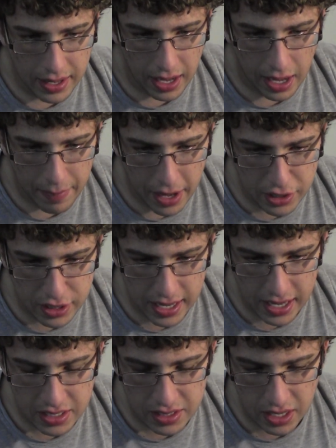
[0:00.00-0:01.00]
yeah,
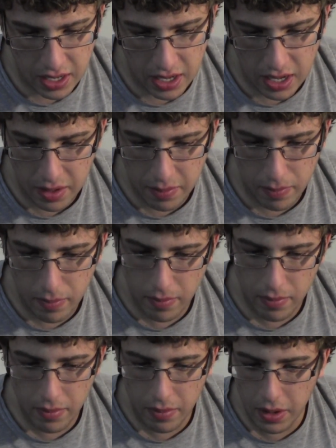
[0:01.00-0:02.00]
Imaginext um,
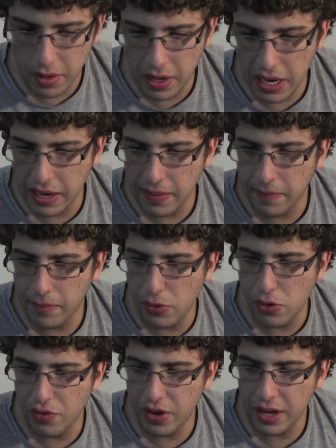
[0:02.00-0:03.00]

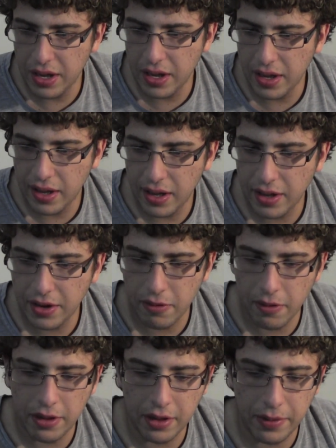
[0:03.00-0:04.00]
movie,
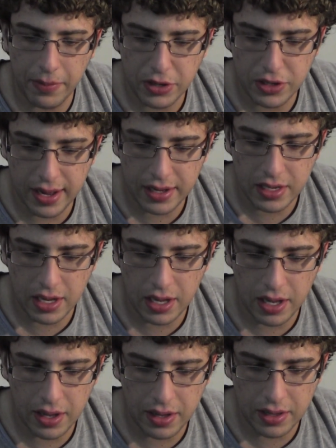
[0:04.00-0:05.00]
uh, Imaginext
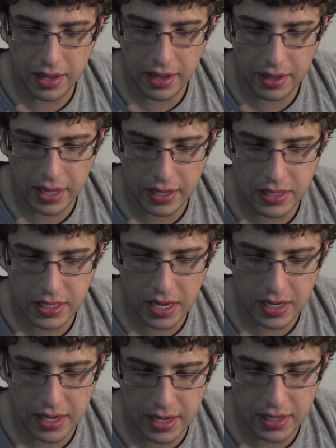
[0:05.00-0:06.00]
uh, Legacy
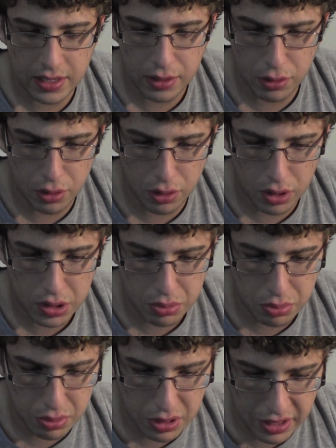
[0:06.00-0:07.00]
Titanus looks
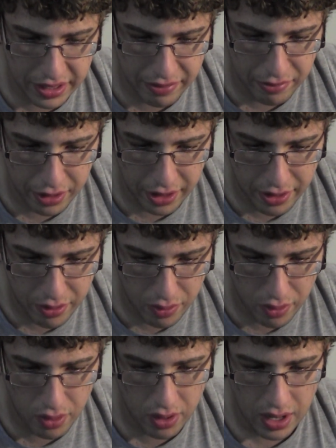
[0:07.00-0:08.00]
really, really
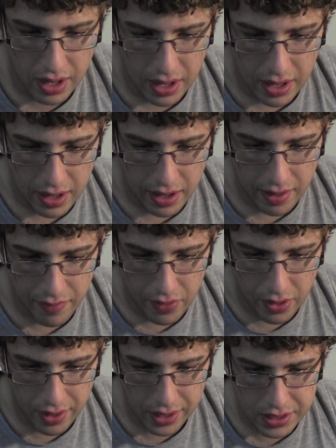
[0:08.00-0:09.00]
cool. I'm
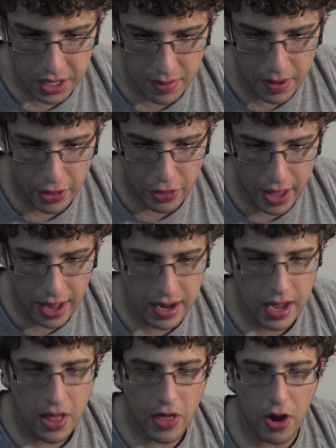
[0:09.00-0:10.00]
very excited about that.
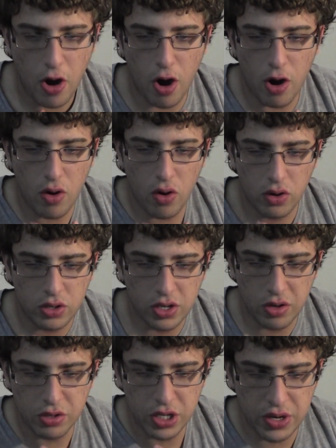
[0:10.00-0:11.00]
They are
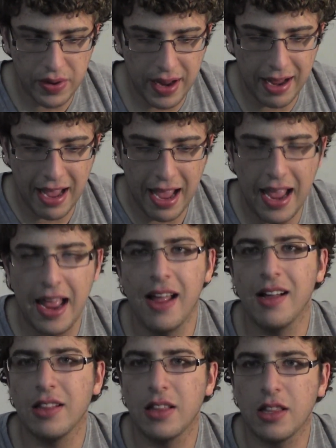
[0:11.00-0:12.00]
also doing a